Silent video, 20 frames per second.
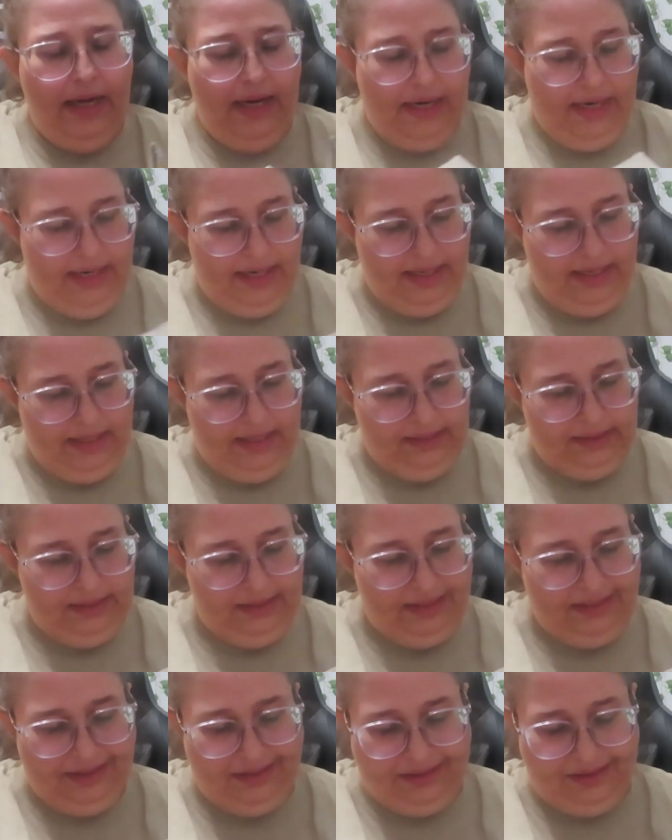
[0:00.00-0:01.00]
and
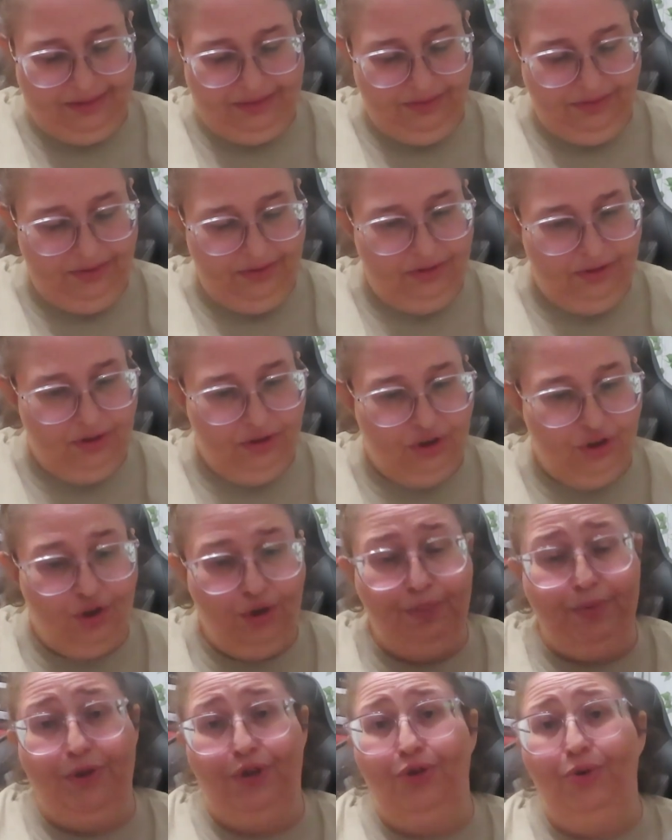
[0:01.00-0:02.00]
it's
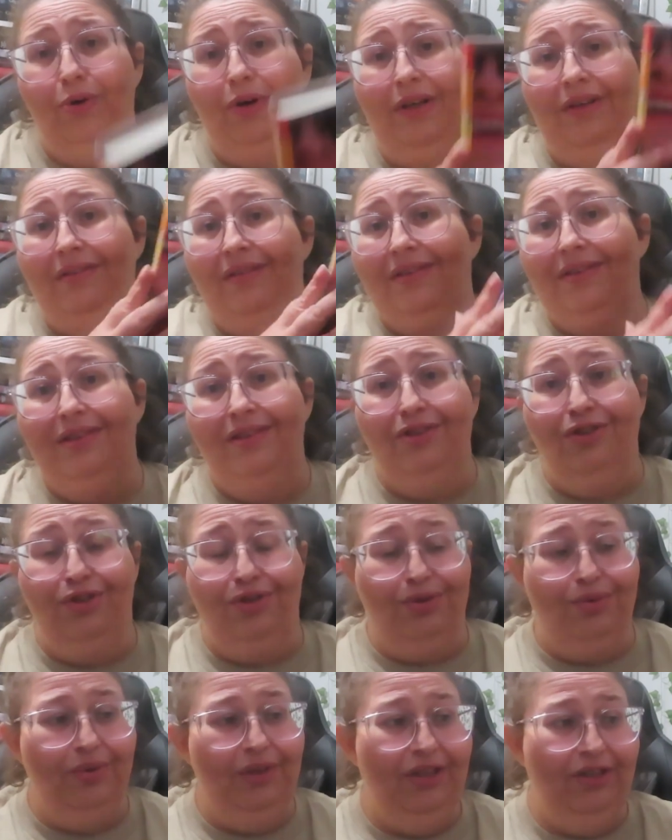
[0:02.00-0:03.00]
super short. It's under
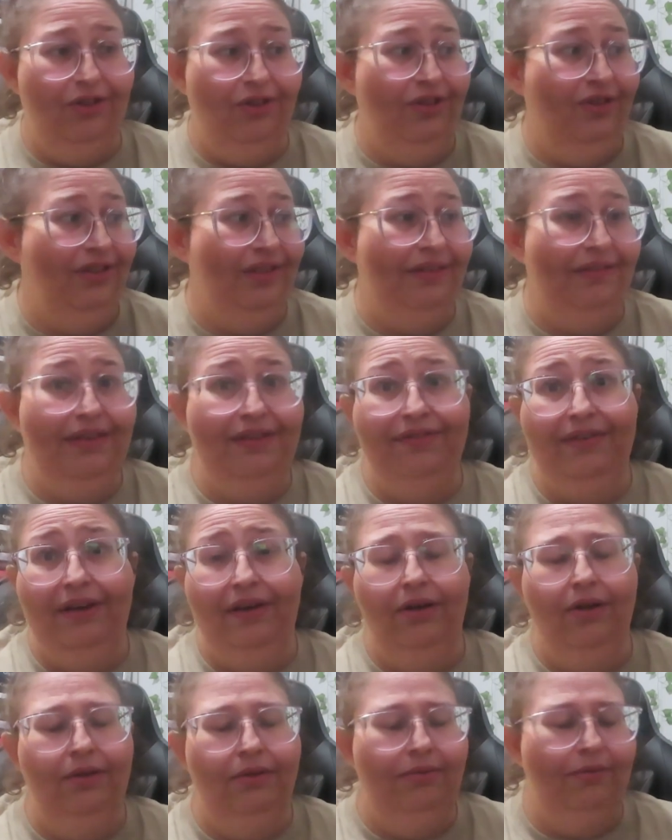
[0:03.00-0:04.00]

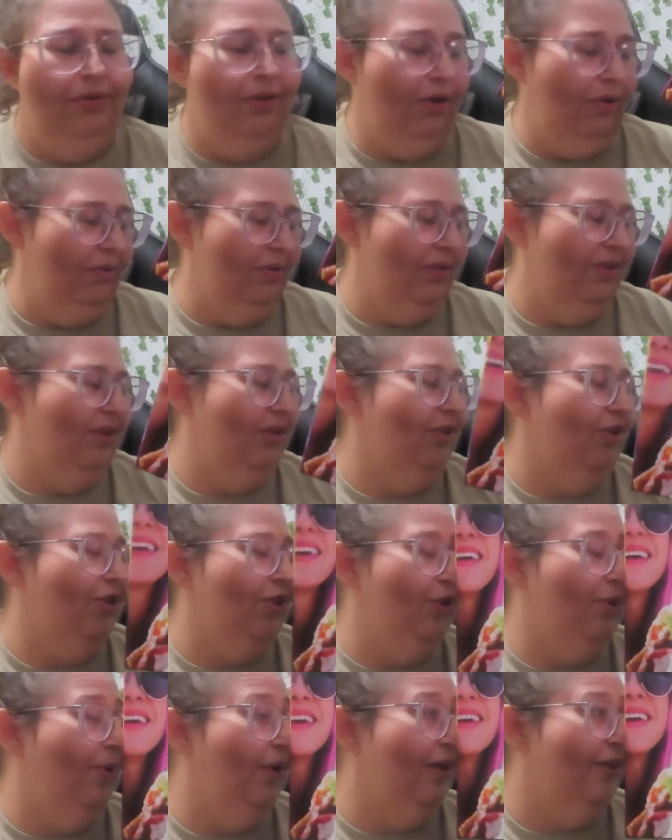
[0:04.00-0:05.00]
375, or no, it's under
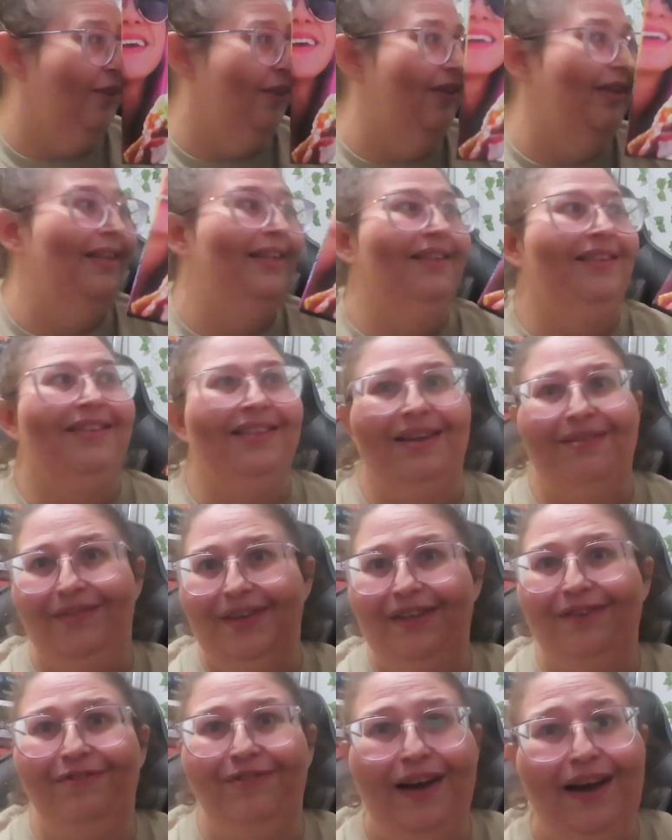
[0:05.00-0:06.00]

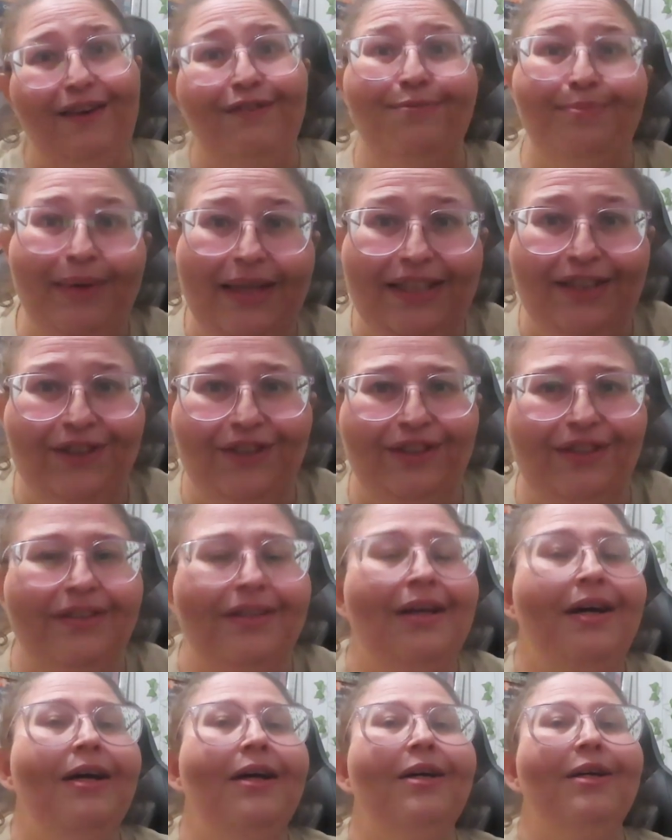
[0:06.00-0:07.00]
275 pages.
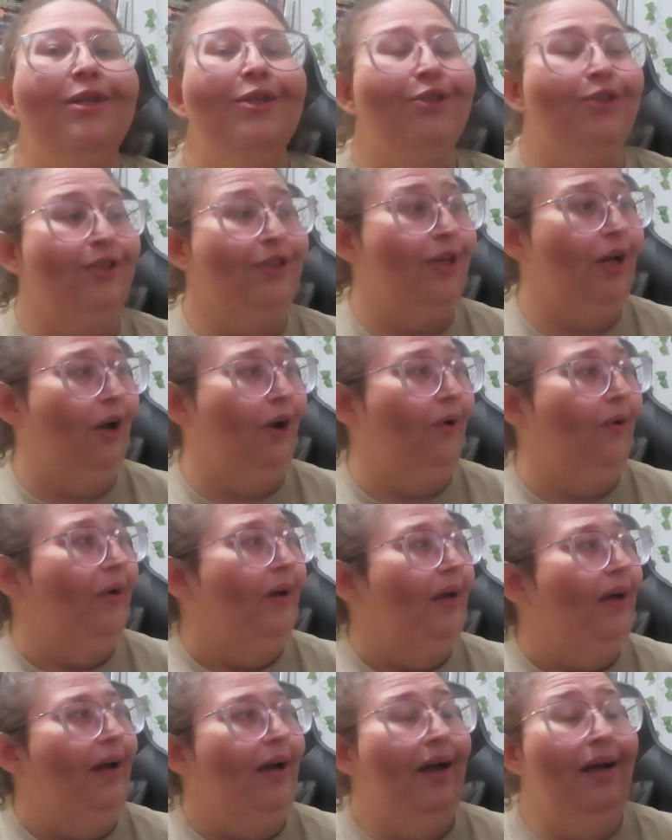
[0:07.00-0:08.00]
So
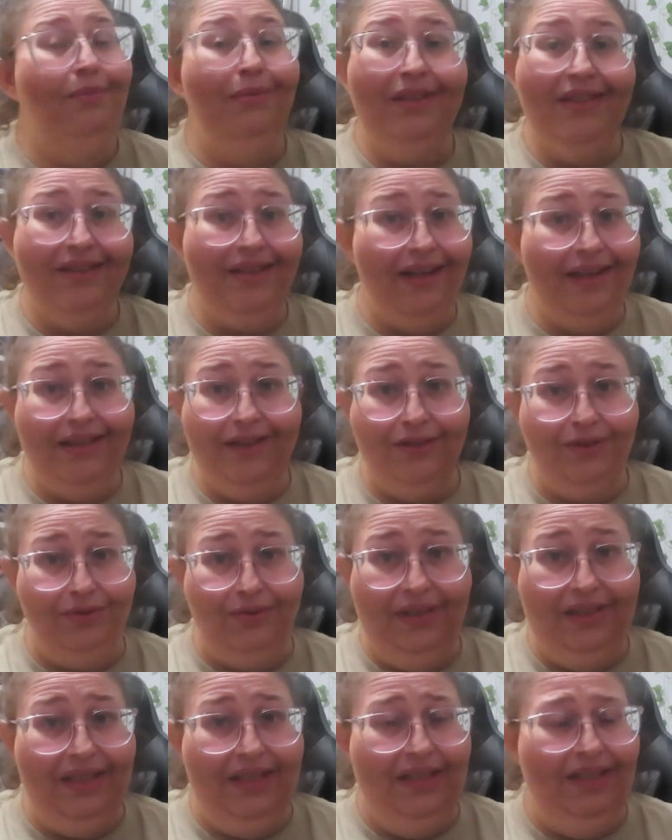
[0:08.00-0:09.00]
I'm excited to
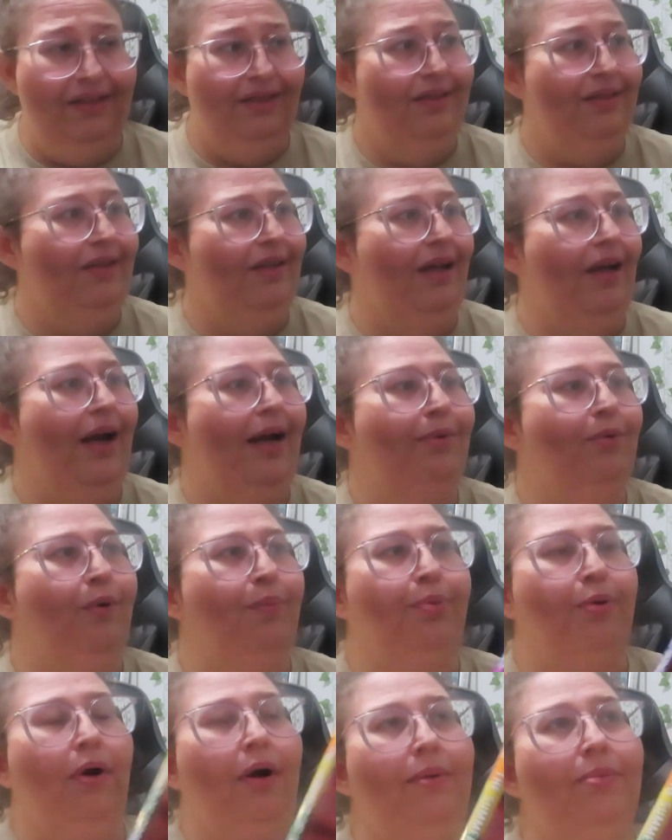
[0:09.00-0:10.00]
read this. I will
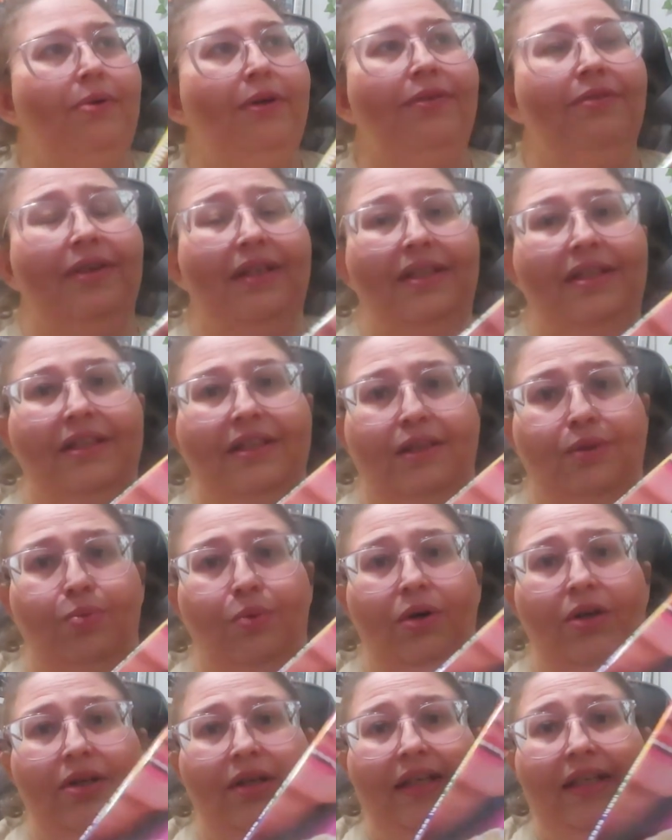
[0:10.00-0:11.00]
probably read this
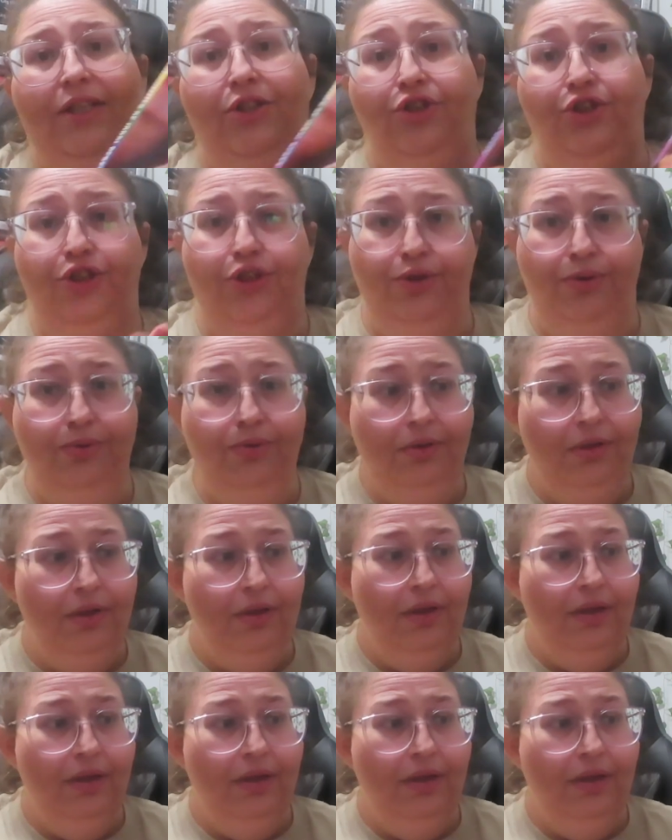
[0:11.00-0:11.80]
one in June,